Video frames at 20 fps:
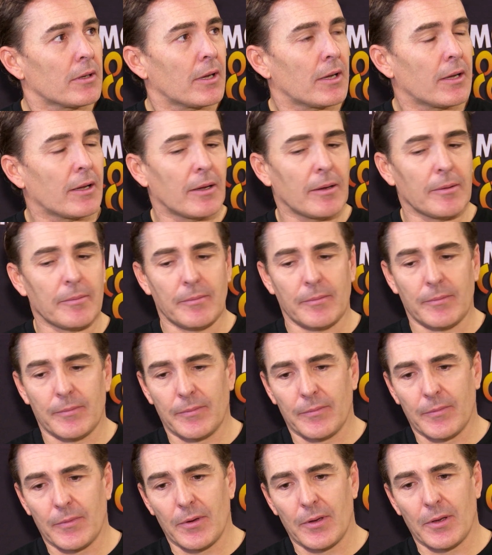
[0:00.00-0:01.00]

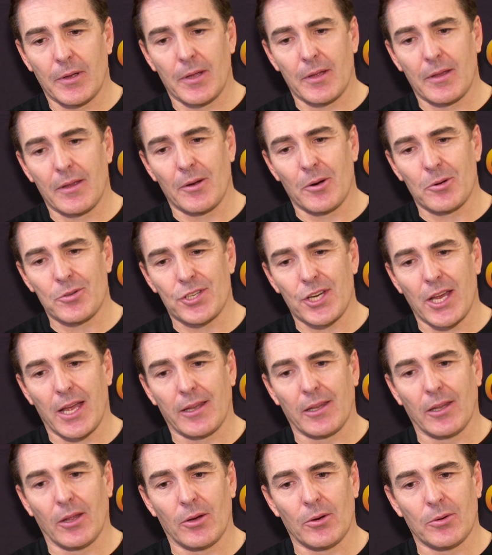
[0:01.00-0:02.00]
Um, you know,
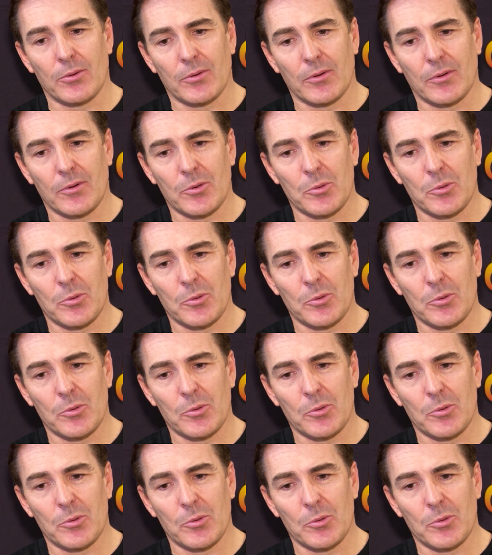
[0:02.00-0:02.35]
Chad Lowe,